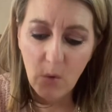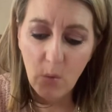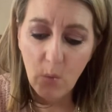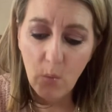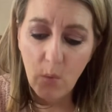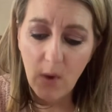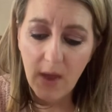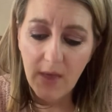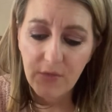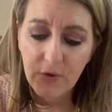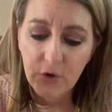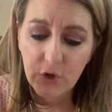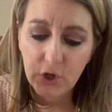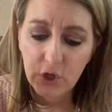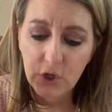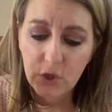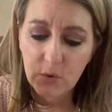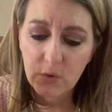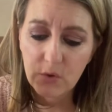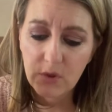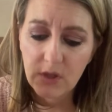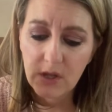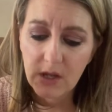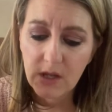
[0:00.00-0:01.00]
whether
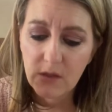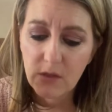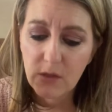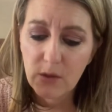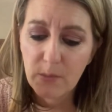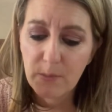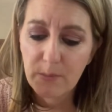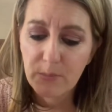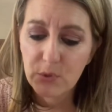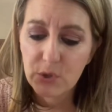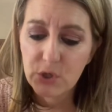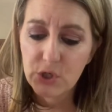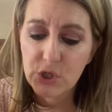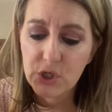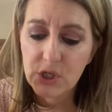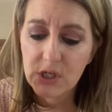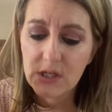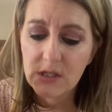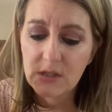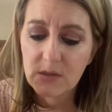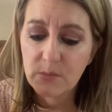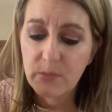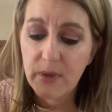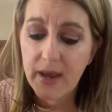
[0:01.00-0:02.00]
you think the bush
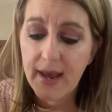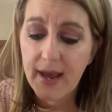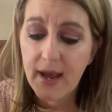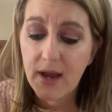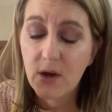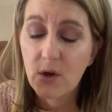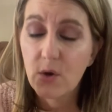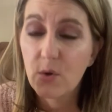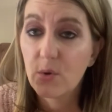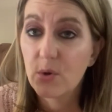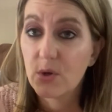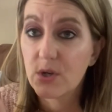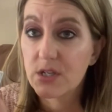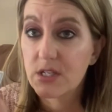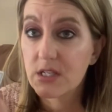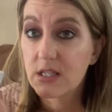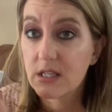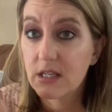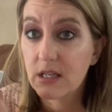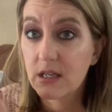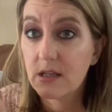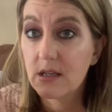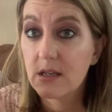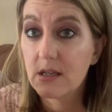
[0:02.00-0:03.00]
is back or
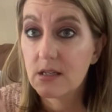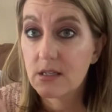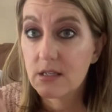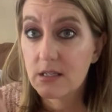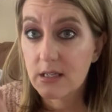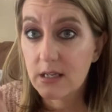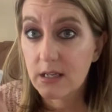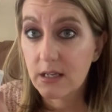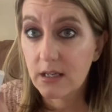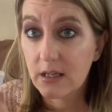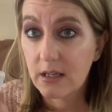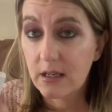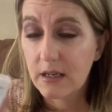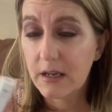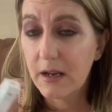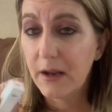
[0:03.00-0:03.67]
skin is in.